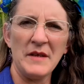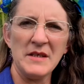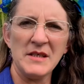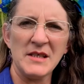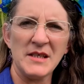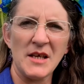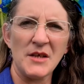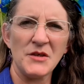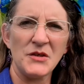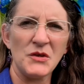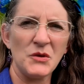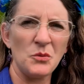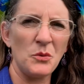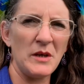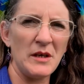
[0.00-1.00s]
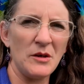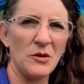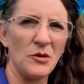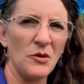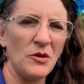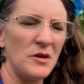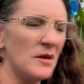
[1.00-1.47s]
this sweet
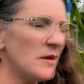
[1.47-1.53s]
corn,